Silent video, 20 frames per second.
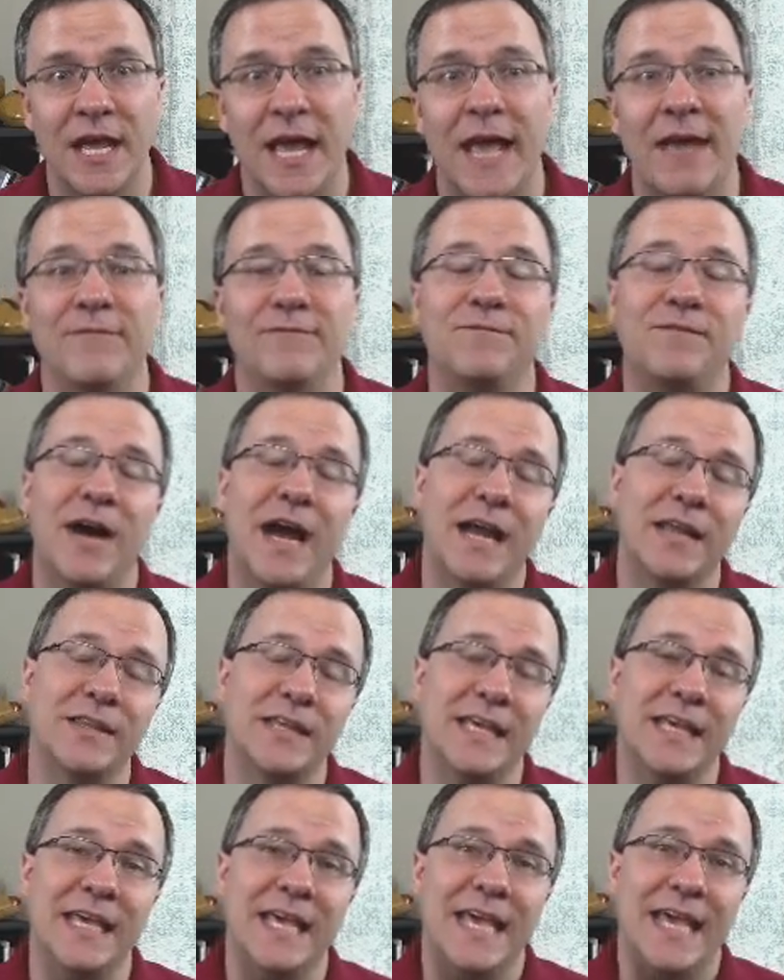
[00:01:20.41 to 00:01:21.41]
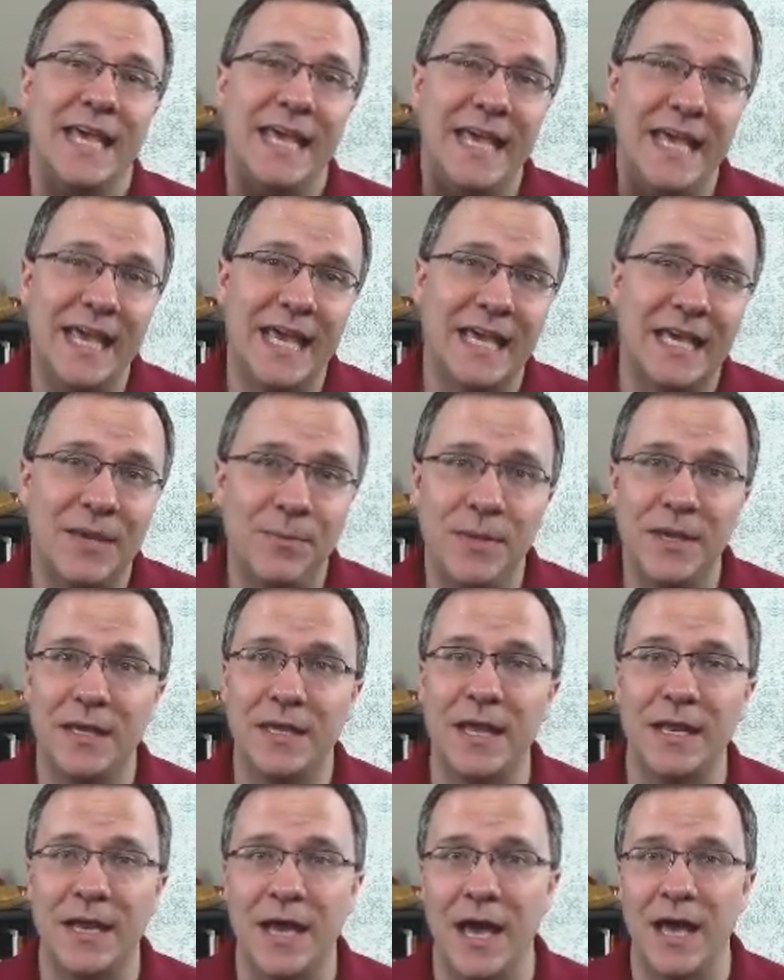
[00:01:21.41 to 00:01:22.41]
And finally, it can be
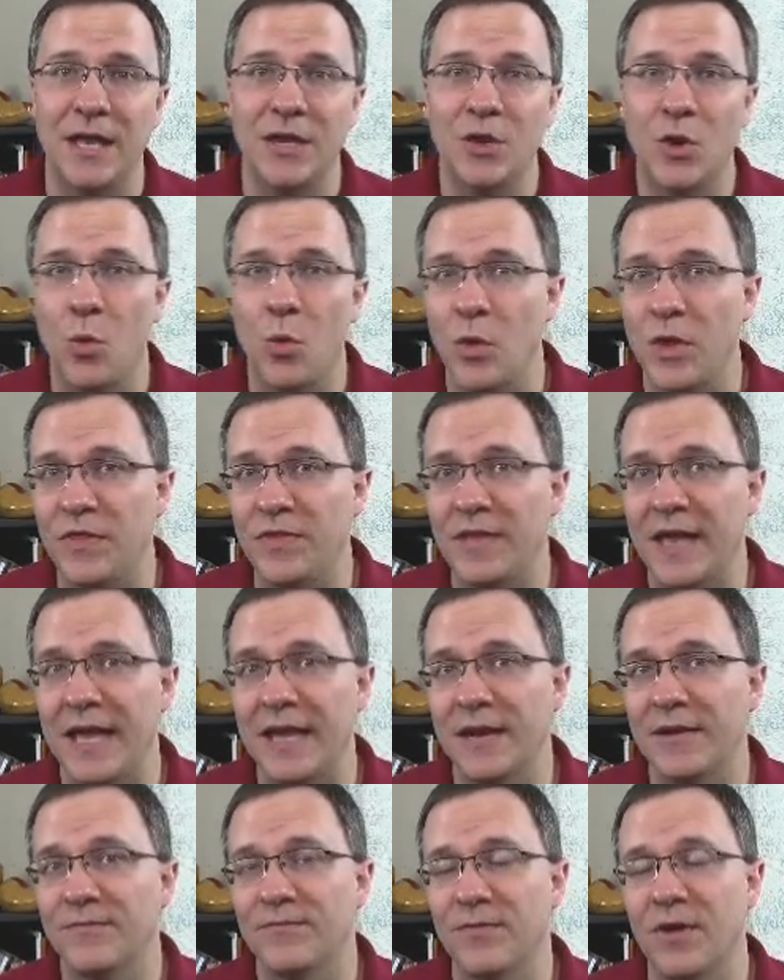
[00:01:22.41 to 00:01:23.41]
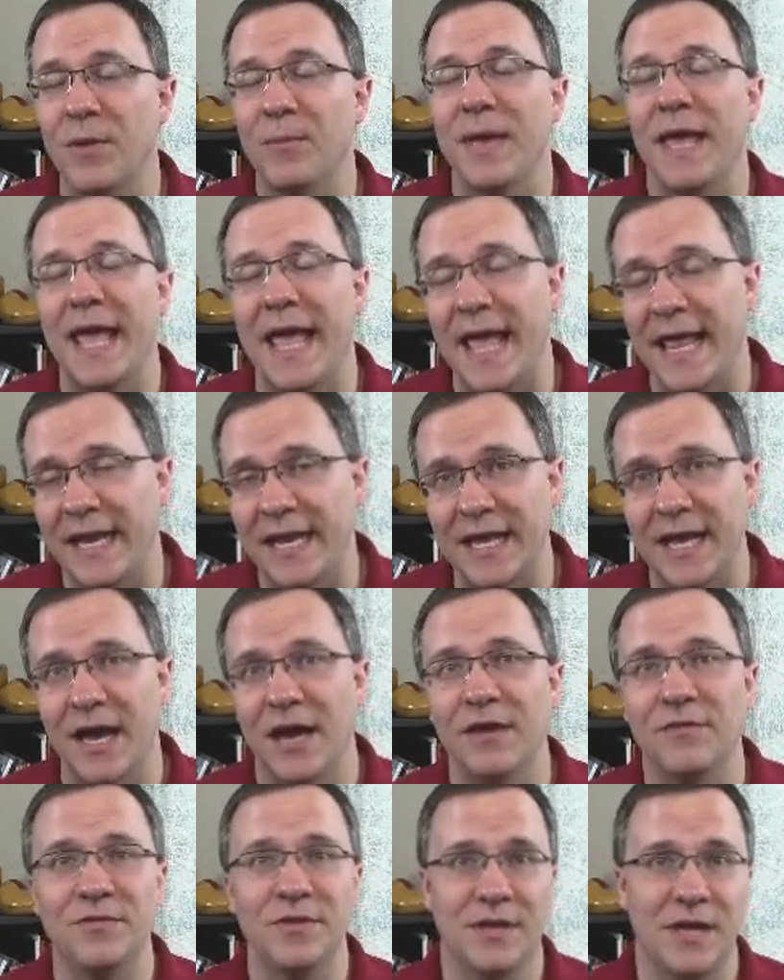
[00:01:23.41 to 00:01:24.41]
done with data from any
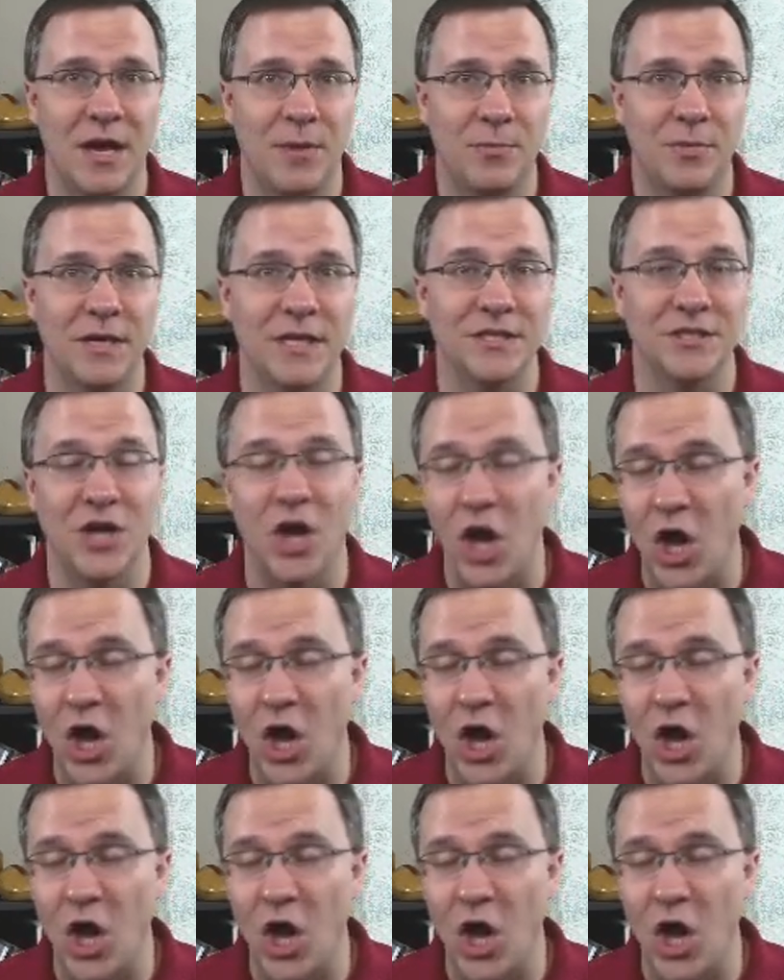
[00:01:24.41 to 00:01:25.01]
of the companies.